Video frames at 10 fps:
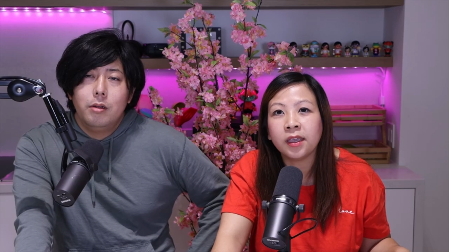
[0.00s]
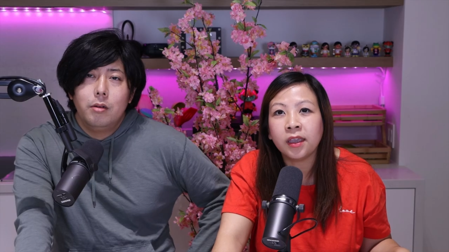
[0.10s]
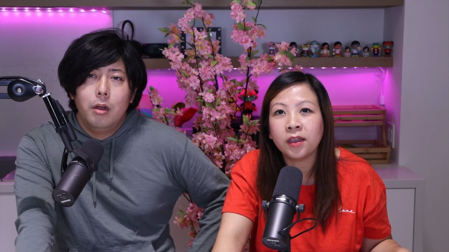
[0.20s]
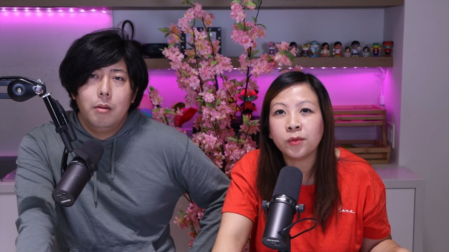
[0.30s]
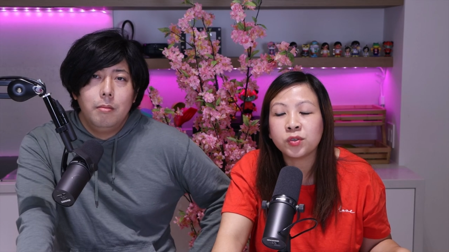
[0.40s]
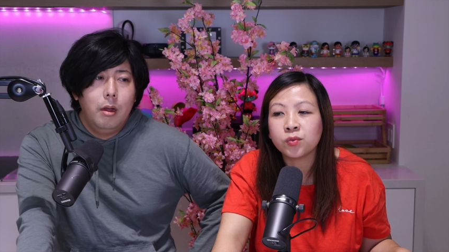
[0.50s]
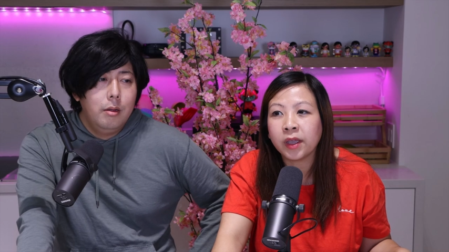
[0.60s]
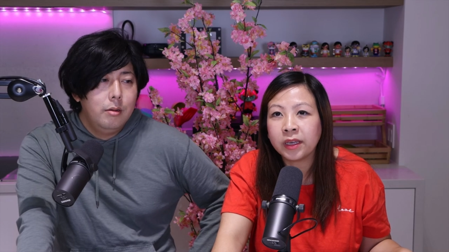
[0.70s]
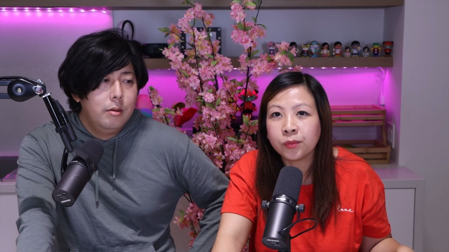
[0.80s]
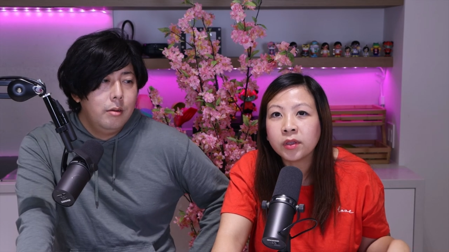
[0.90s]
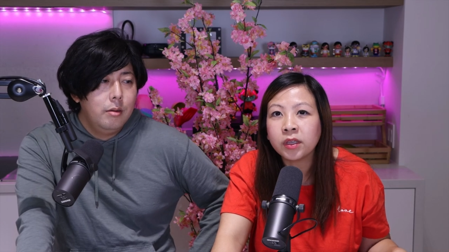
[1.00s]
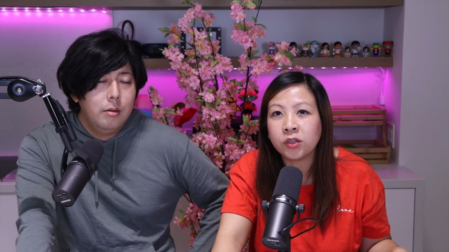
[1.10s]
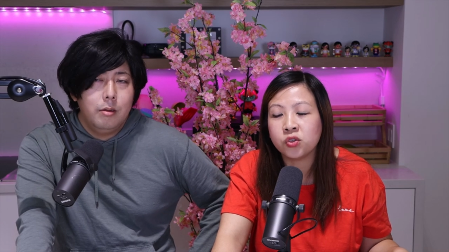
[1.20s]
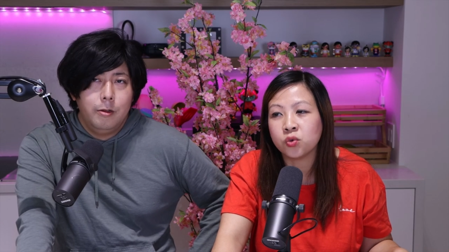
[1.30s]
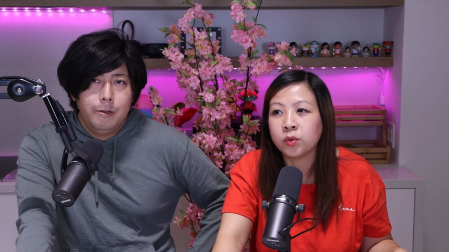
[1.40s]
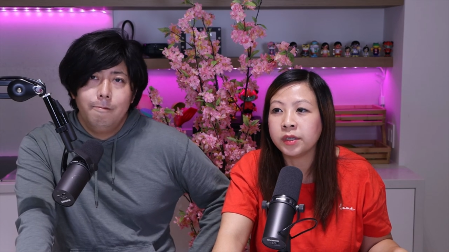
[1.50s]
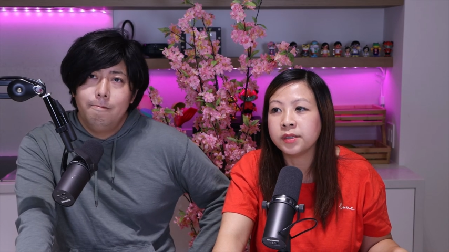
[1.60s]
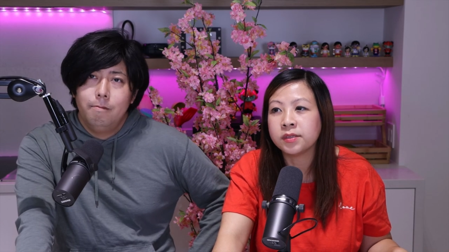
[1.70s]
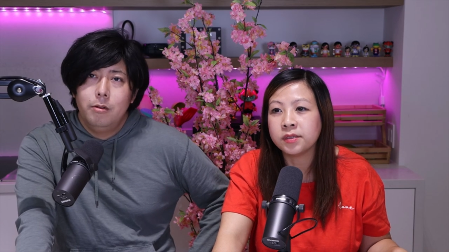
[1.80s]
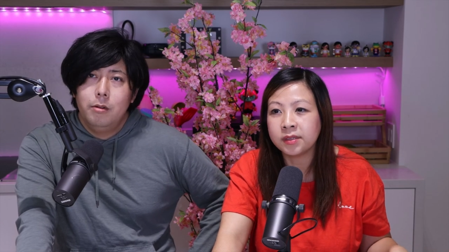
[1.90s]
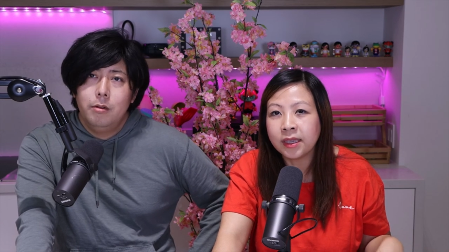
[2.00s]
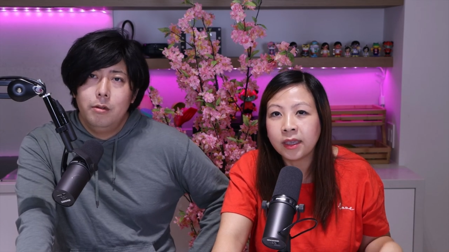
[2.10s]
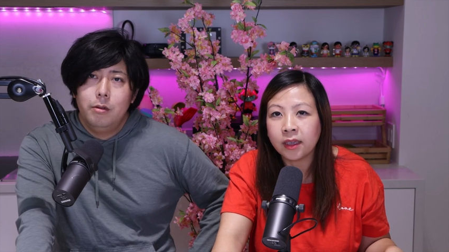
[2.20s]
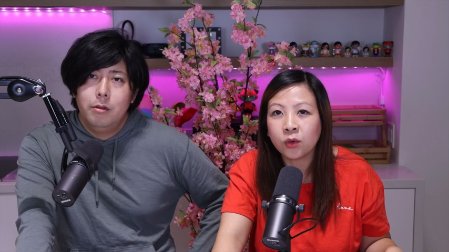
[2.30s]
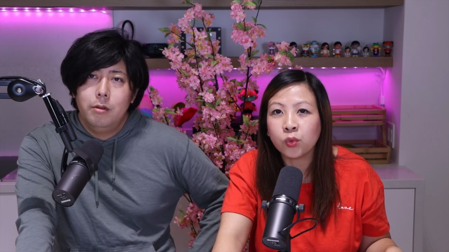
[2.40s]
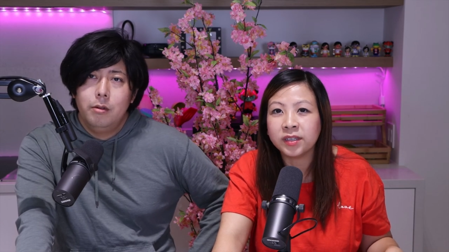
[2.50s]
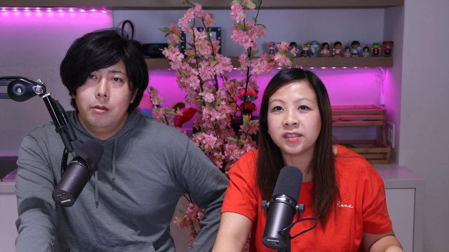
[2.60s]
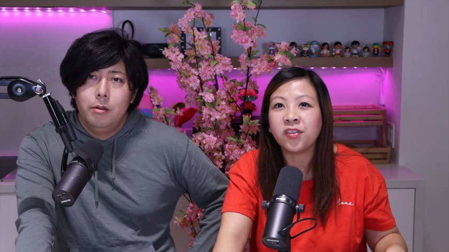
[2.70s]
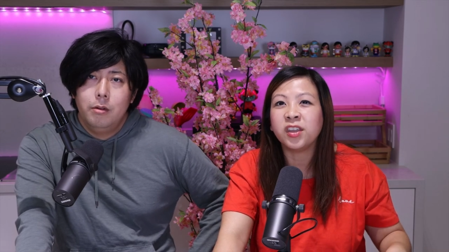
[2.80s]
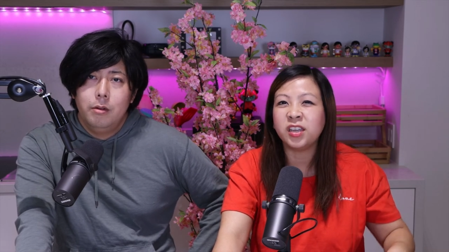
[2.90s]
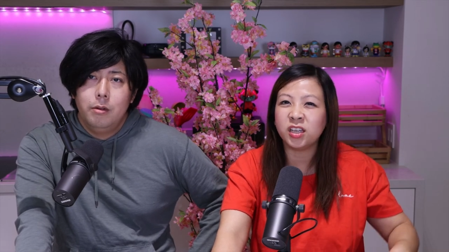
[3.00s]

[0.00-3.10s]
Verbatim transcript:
Speaker 1: thing, which Ryan really enjoys seeing, was the